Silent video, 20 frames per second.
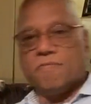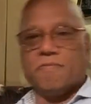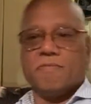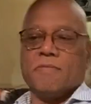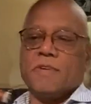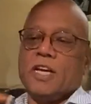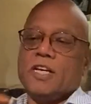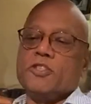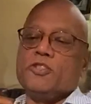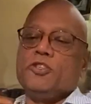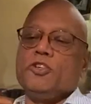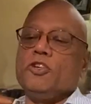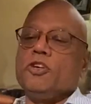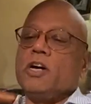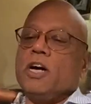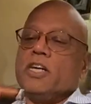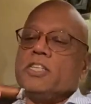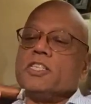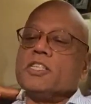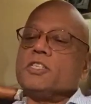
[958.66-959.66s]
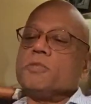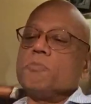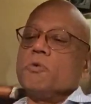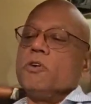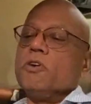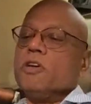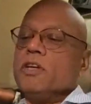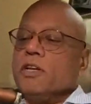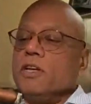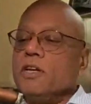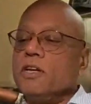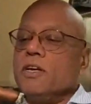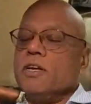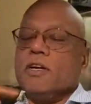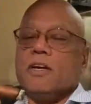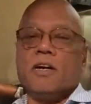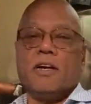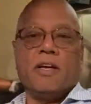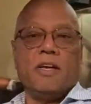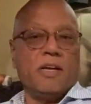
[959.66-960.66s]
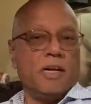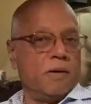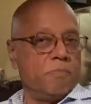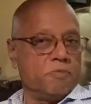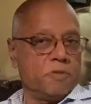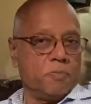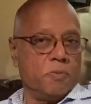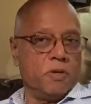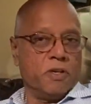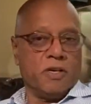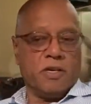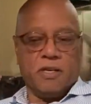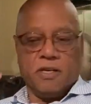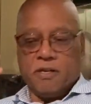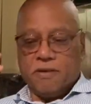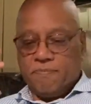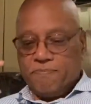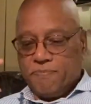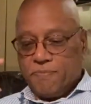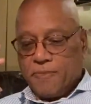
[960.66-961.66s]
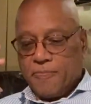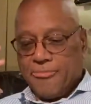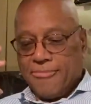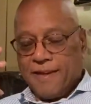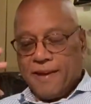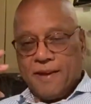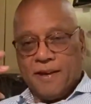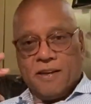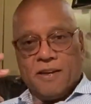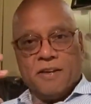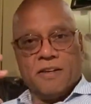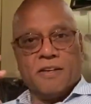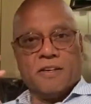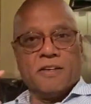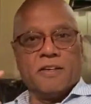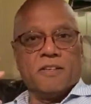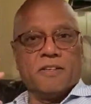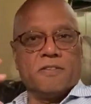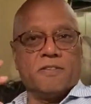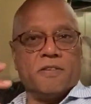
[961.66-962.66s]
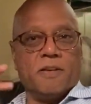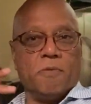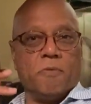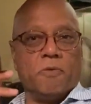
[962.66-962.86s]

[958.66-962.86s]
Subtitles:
as you guys are smoking it and I'm smoking it. So I'm